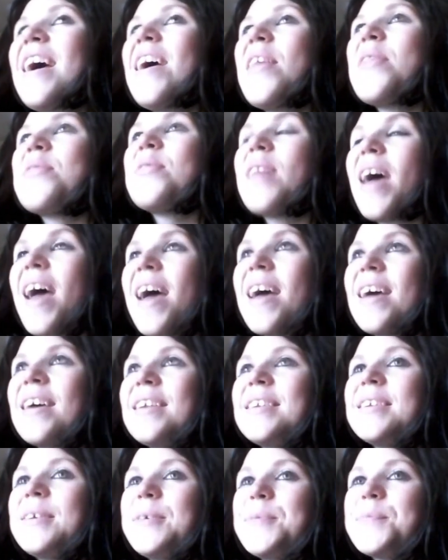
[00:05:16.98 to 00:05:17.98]

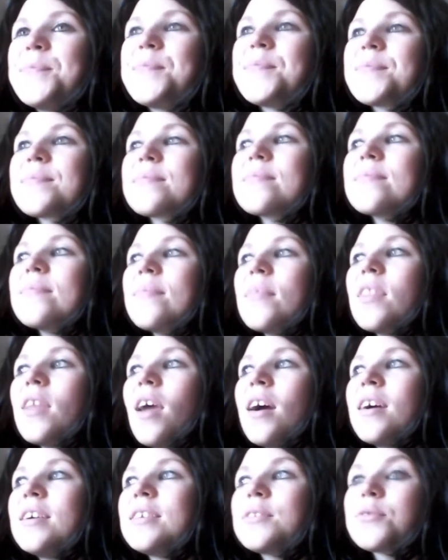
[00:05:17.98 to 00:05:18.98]
then
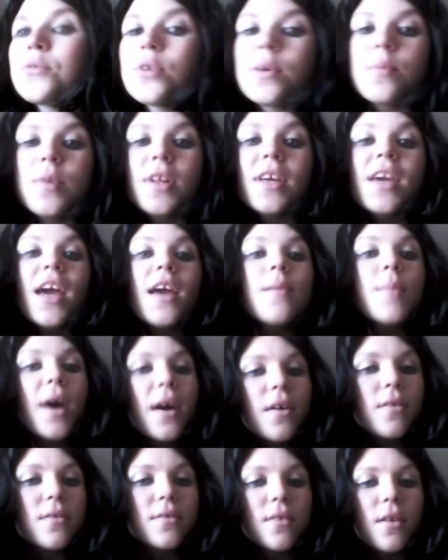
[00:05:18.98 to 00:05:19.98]
I saw him when he came
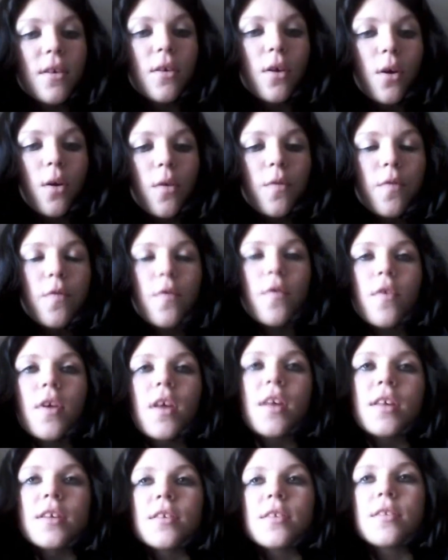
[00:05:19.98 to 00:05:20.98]
out of
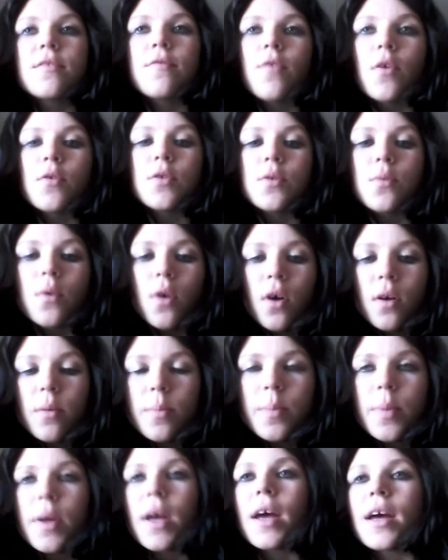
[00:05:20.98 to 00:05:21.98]
his photo
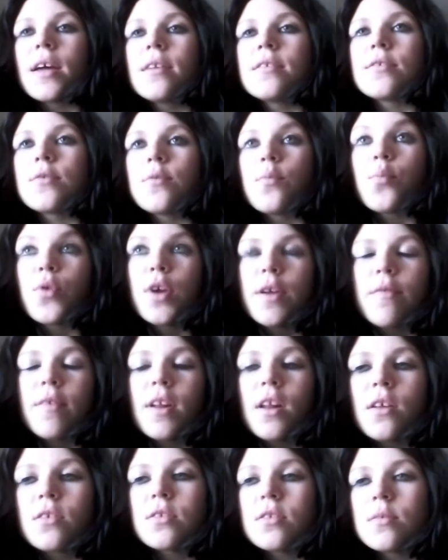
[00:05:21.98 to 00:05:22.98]
op and sort of
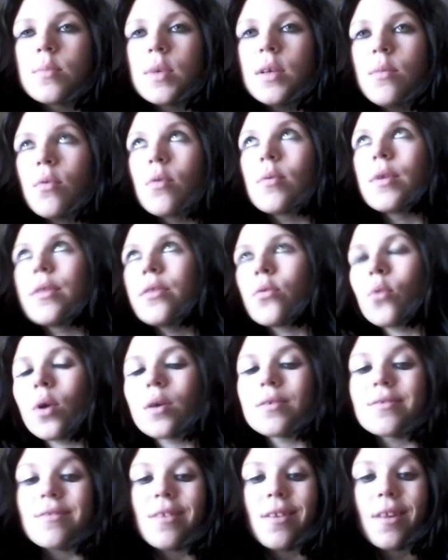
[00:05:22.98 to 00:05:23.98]
briefly looked at me, probably thought
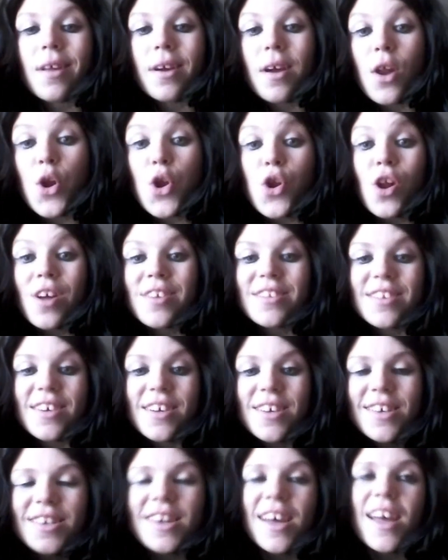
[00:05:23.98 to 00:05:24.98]
I looked like a
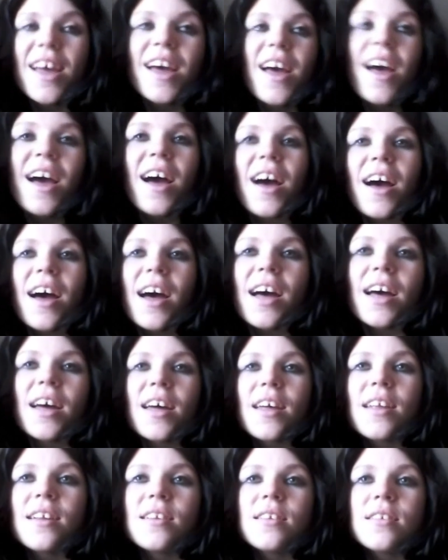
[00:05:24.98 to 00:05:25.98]
nutter.
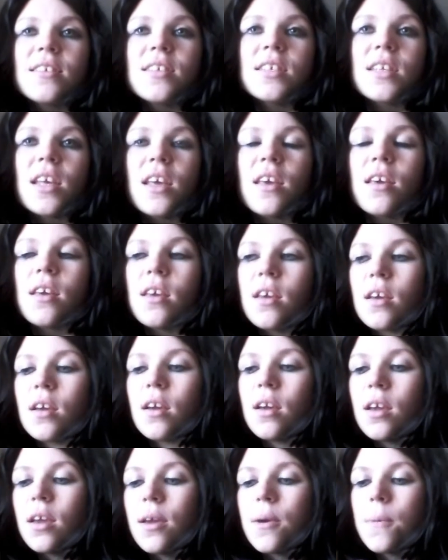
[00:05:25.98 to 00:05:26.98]
And
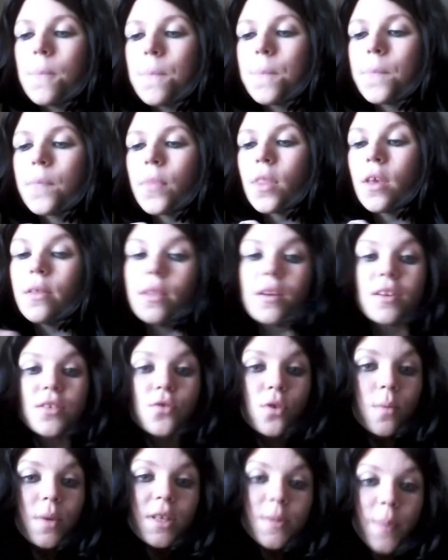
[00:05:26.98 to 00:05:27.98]
then I
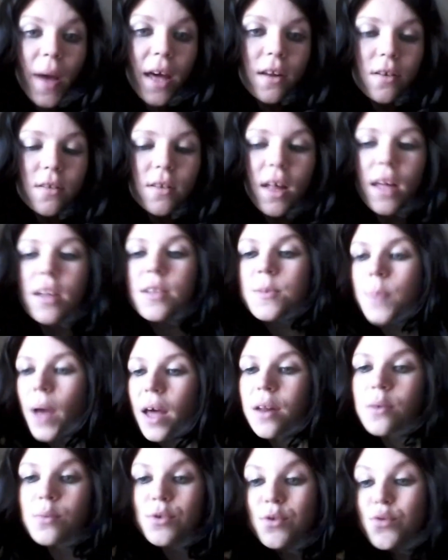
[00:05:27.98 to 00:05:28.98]
saw him in his panel, and his
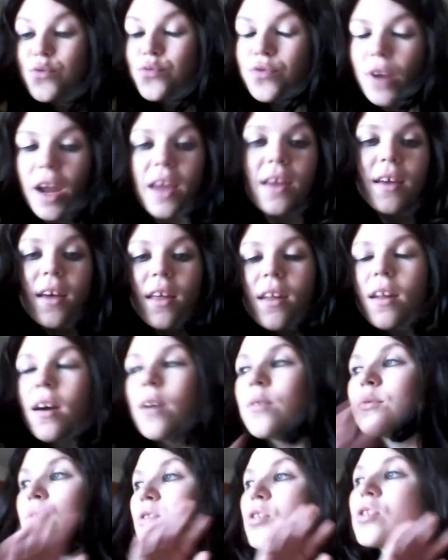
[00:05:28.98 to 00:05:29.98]
panel was great. And
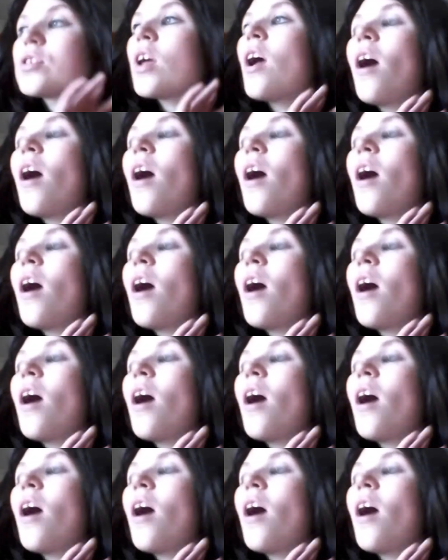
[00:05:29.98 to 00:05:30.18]
I was just